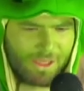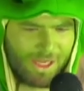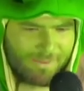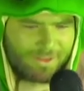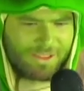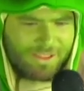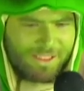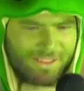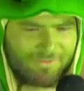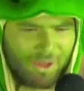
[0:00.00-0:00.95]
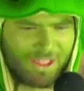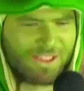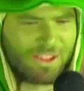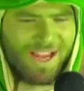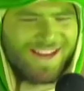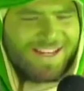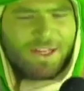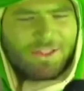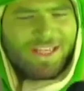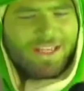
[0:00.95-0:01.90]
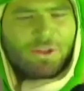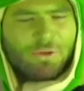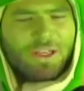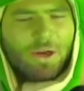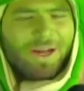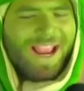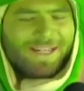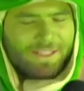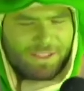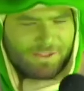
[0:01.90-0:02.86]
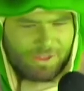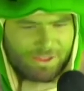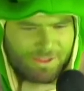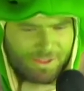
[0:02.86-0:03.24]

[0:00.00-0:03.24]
I'm going to get involved. Because you can go to any of these fucking